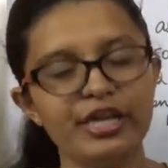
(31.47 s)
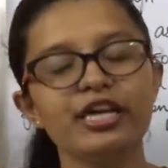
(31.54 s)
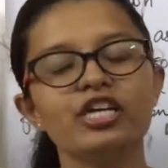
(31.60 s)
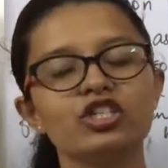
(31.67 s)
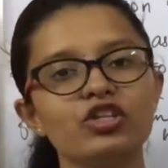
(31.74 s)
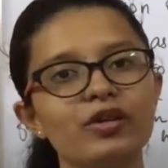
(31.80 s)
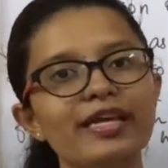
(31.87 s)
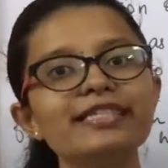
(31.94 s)

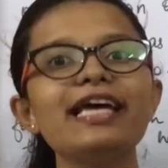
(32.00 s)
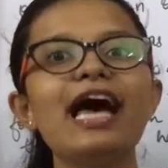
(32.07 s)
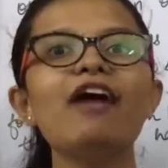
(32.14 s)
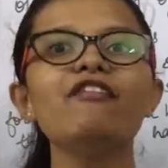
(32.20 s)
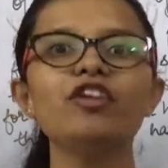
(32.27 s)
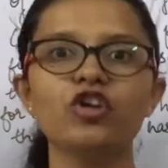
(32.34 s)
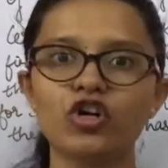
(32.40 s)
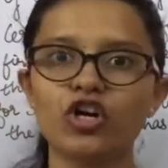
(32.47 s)
So let's
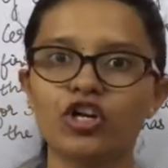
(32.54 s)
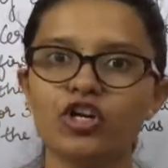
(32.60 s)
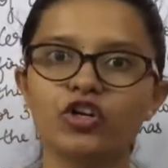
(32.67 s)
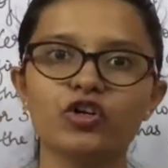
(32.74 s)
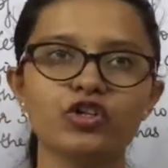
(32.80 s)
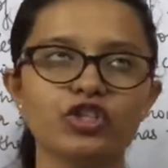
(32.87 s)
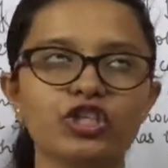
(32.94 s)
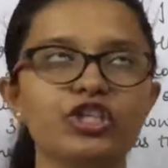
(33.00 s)
have a look on a
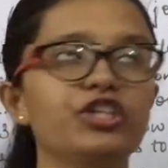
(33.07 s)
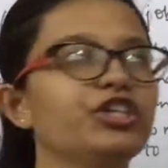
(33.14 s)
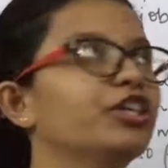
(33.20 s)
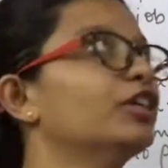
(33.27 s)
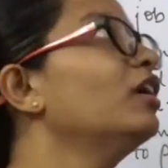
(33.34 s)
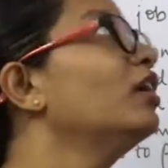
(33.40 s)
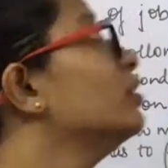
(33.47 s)
question here.